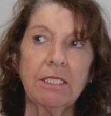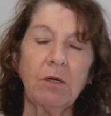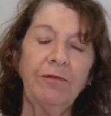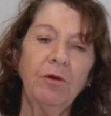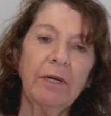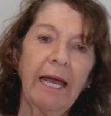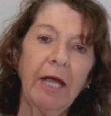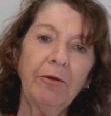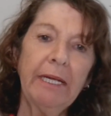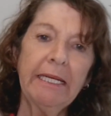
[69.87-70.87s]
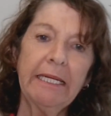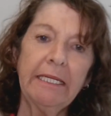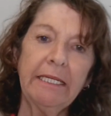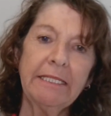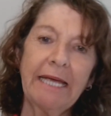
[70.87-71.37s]
So if you're carrying
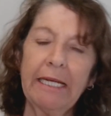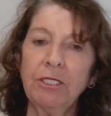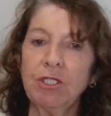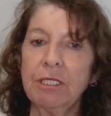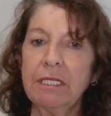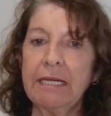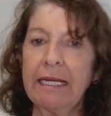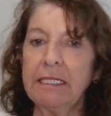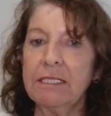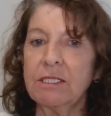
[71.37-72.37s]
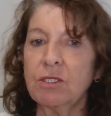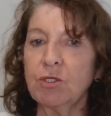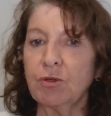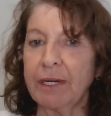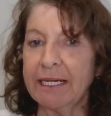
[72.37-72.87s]
any tension, any
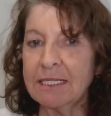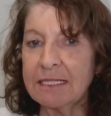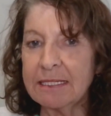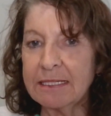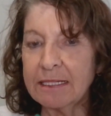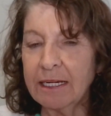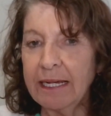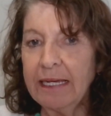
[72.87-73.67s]
stress,